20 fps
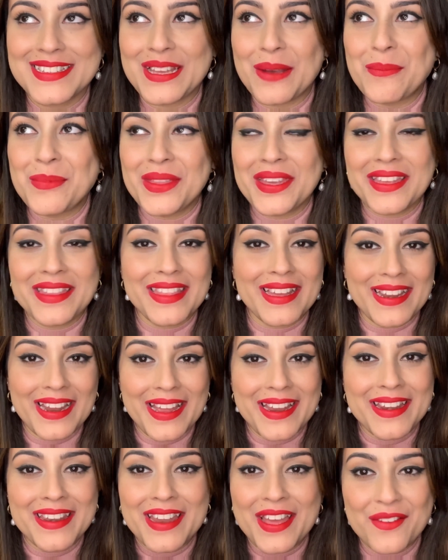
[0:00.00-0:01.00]
something that
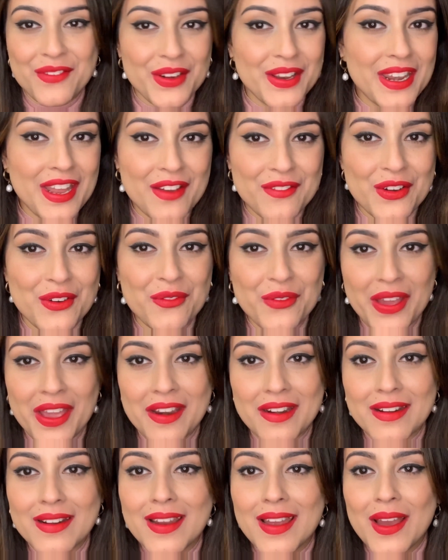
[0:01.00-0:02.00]
I never
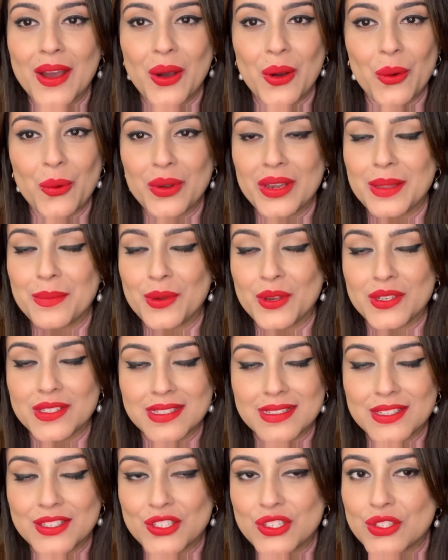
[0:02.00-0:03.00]
wear, only because
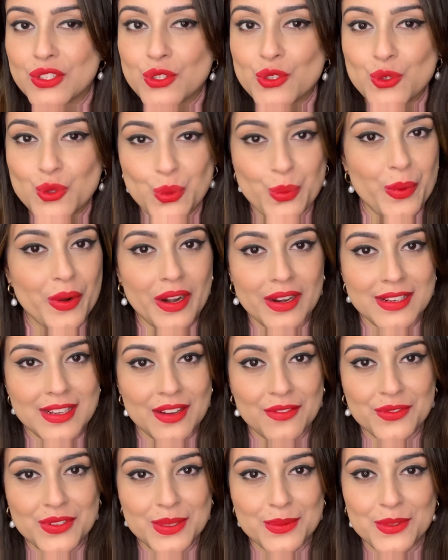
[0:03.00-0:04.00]
it's just super
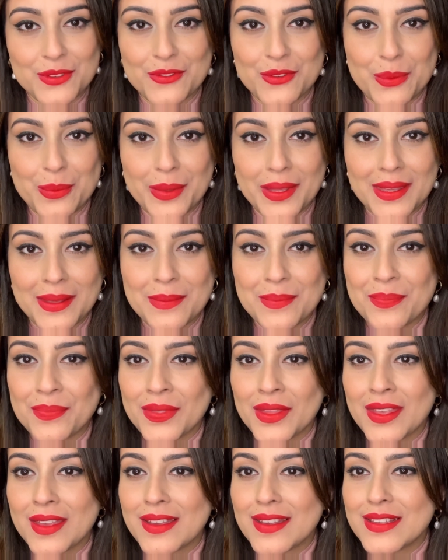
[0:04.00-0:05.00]
uncomfortable for me.
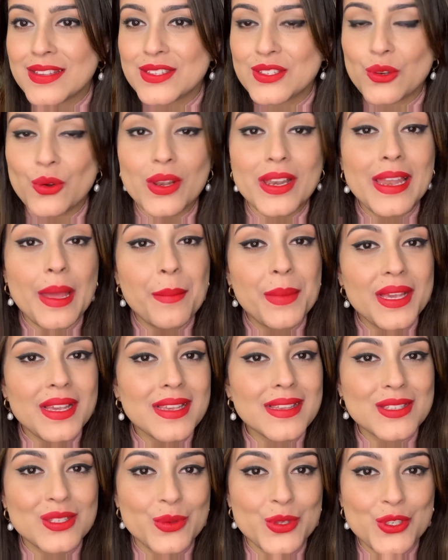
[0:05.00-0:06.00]
So let
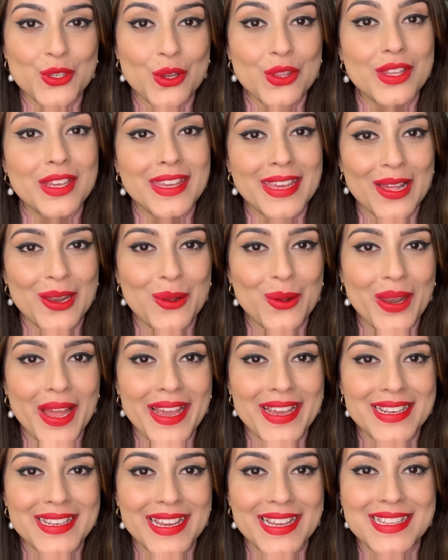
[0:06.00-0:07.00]
me switch on the yellow
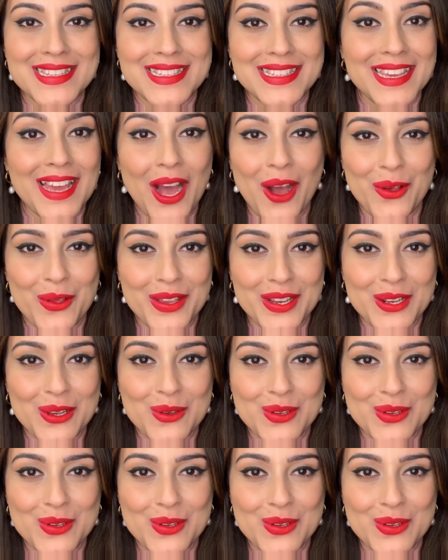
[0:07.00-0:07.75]
light and see how it